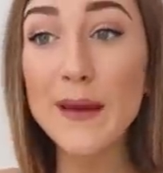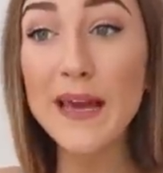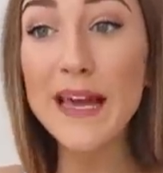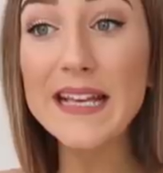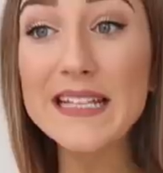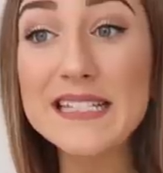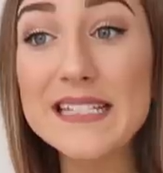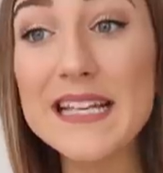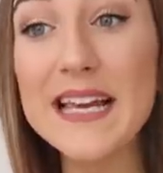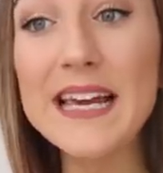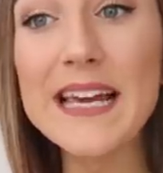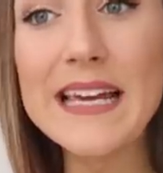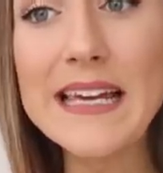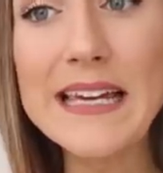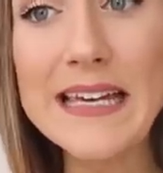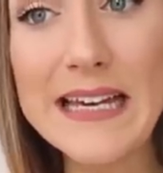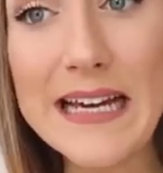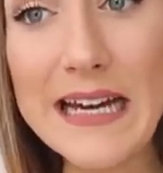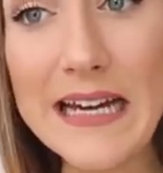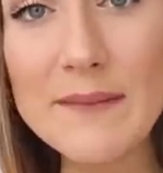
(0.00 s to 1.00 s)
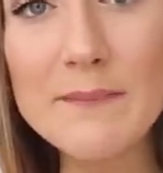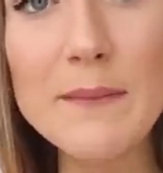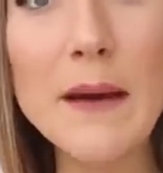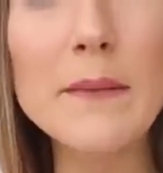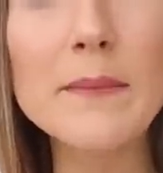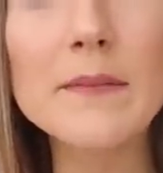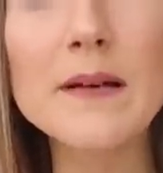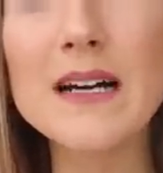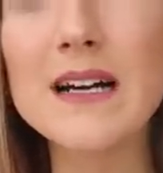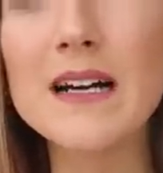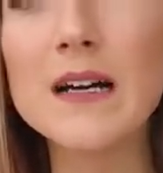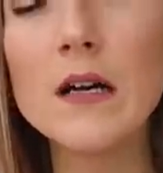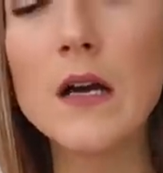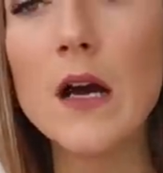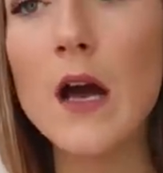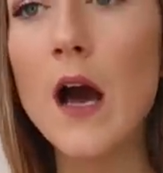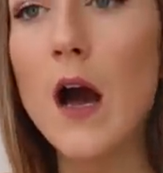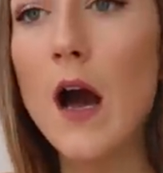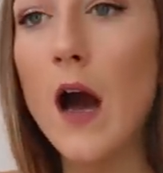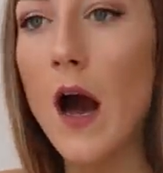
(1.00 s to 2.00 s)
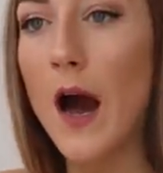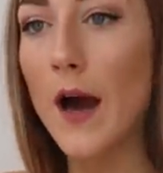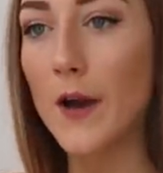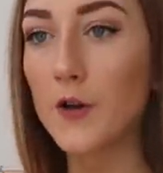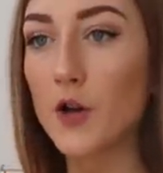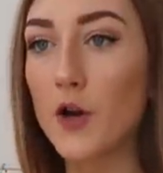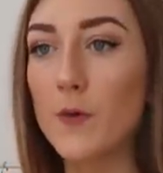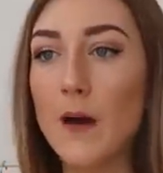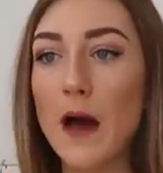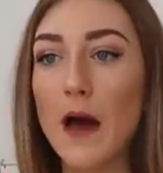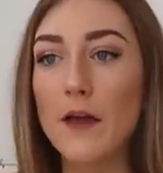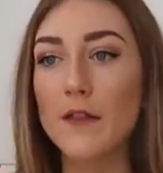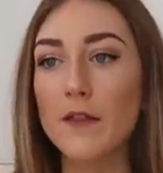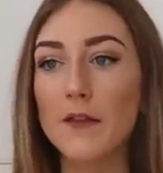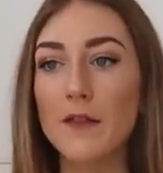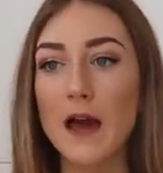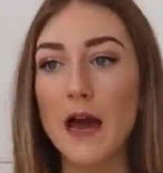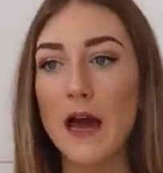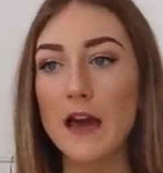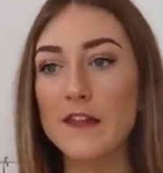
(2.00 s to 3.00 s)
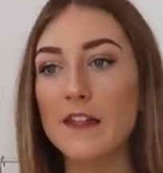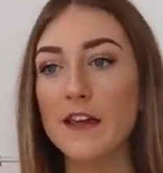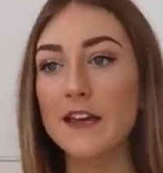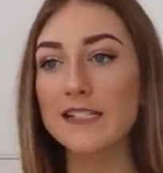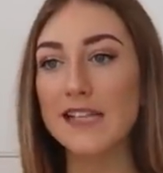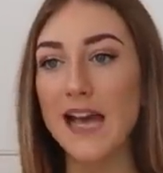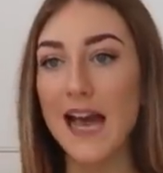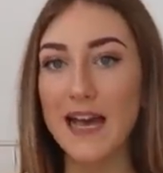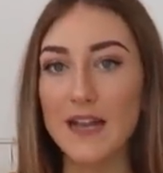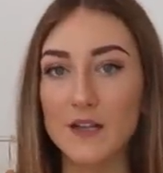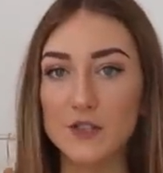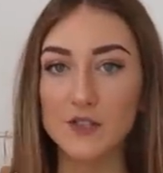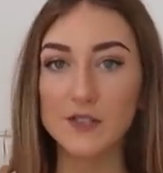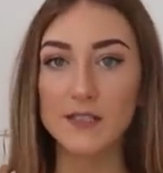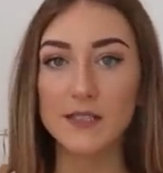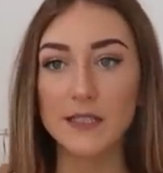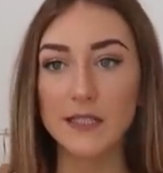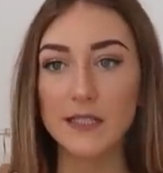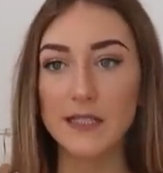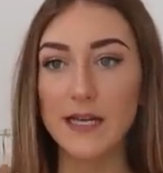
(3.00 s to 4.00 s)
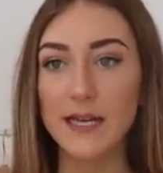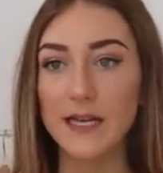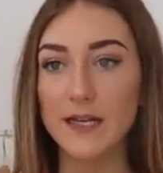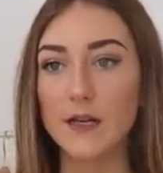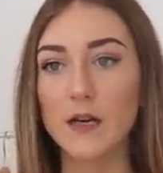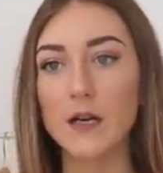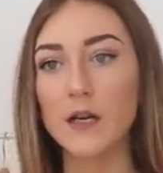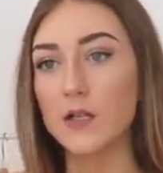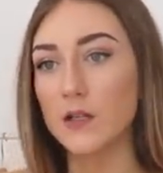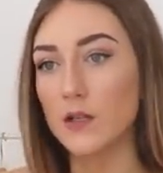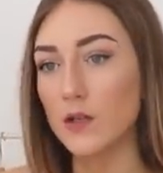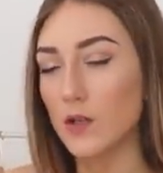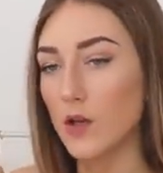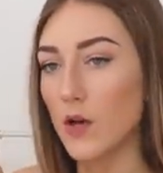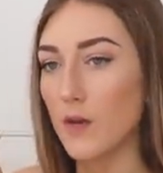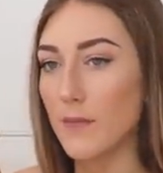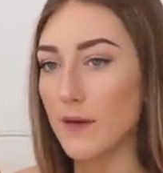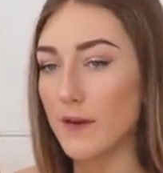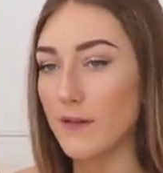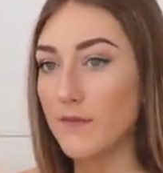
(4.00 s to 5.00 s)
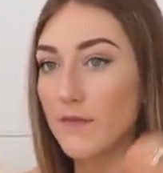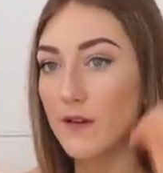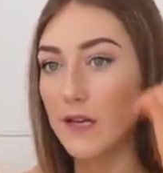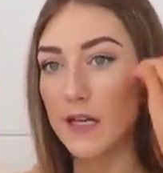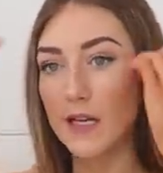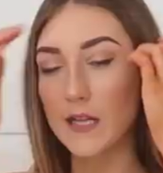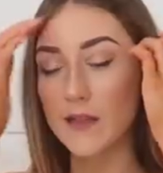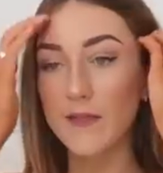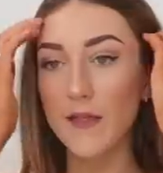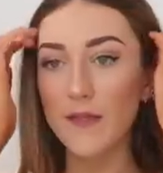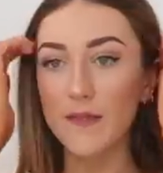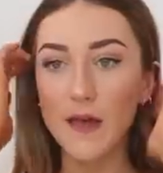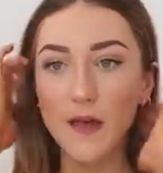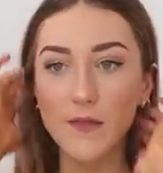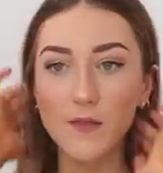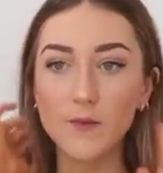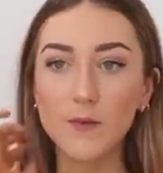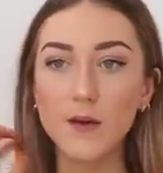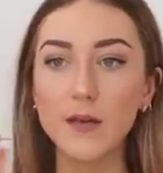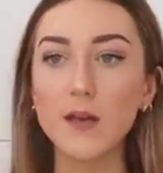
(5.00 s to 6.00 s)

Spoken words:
big, see here? Maybe, I don't know, but other than that, I think it's actually like a lot better fitting than the other